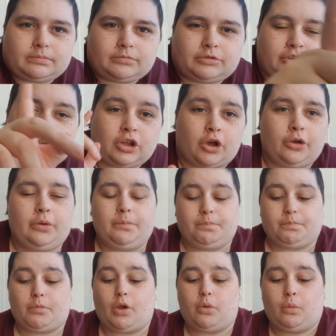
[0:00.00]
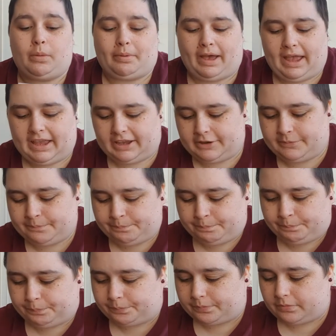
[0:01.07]
So we're back.
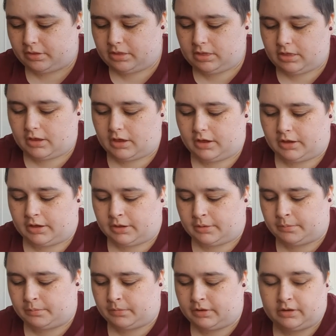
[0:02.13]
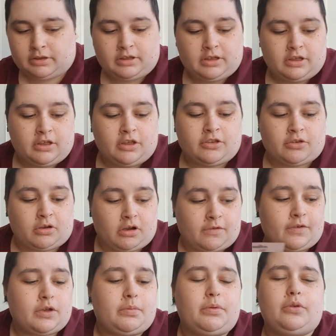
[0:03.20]
So I've
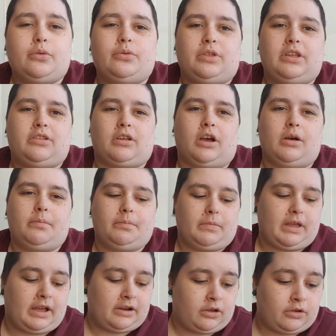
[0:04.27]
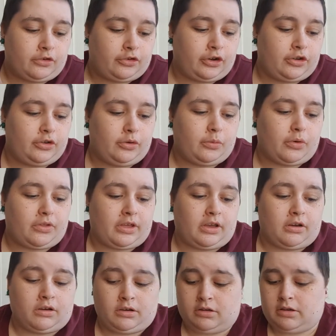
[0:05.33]
opened all these up and I'll show you what they
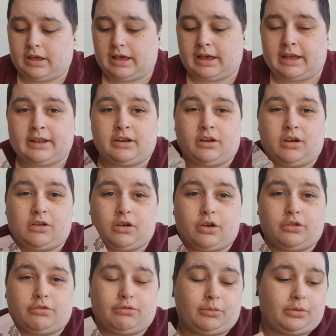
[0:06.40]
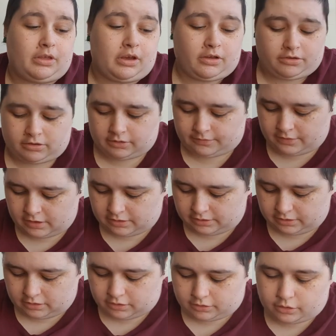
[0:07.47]
are and I'll go through what they are. So the first
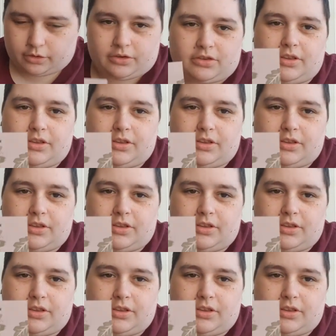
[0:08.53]
thing I've got is